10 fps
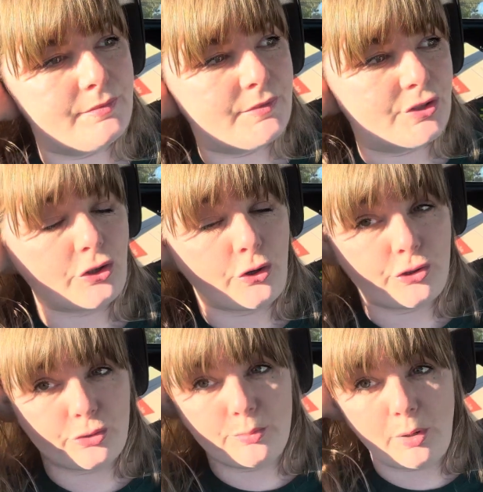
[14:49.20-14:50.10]

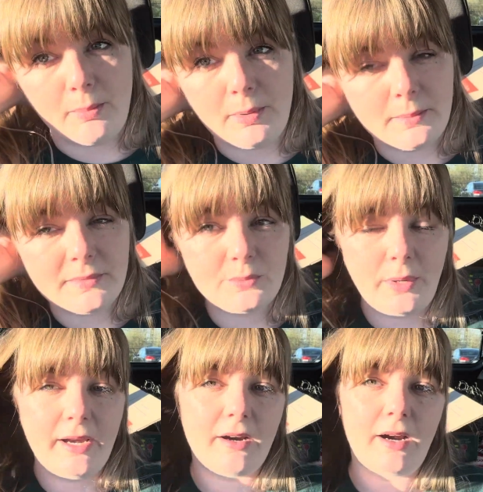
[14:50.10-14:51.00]
social problems
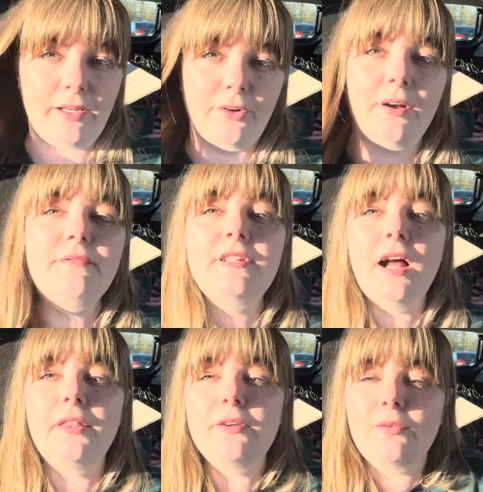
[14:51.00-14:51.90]
where I've
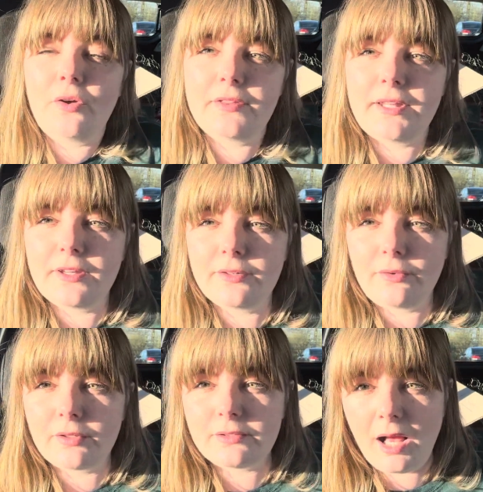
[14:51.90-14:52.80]
done the wrong thing at the
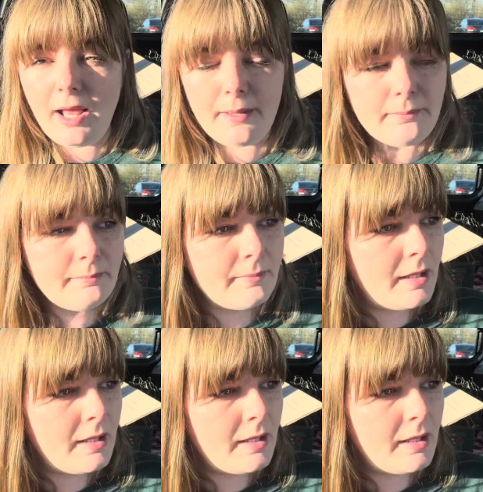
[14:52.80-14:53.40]
wrong time,